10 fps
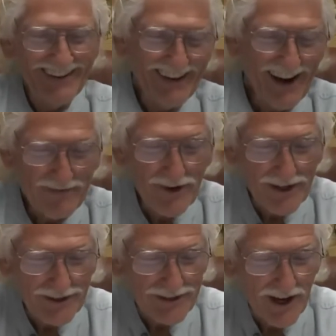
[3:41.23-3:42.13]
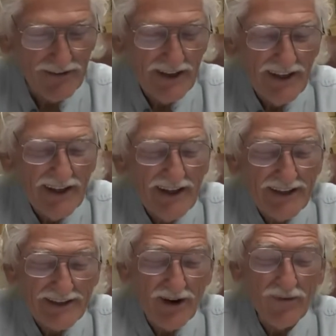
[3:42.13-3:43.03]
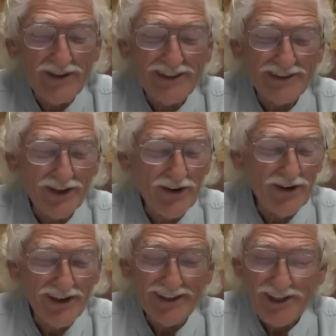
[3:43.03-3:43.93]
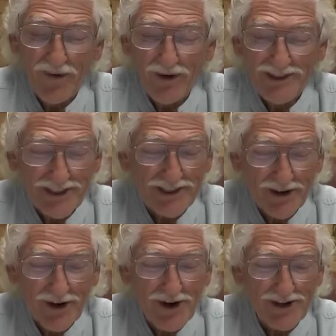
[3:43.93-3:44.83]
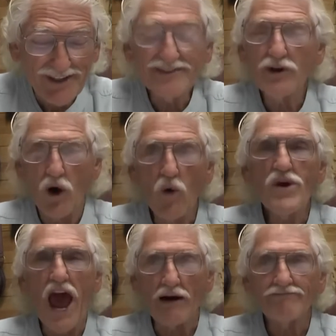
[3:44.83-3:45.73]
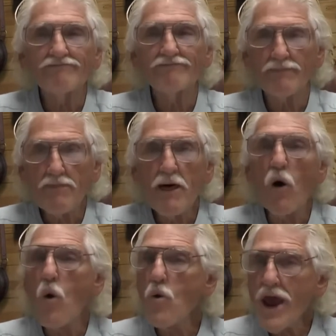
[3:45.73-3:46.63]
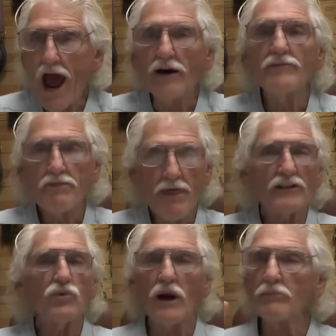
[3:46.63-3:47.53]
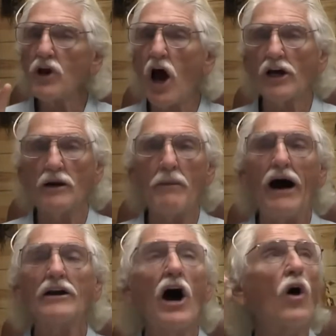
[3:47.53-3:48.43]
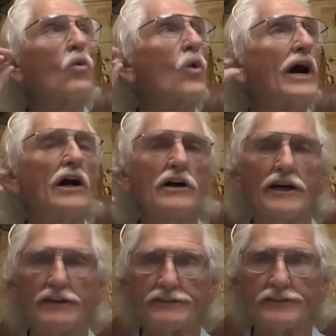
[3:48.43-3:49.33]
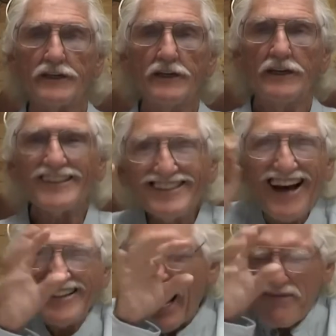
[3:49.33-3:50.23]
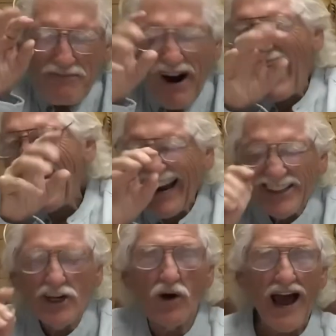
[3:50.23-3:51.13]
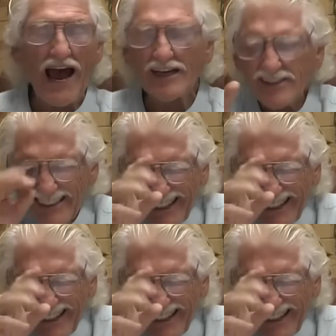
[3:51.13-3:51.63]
Yeah, pretty cool stuff. It is always this alert. Is she always this alert? Oh yeah. Oh yeah. That's what I'm talking about. Awareness. It's not that mind, acids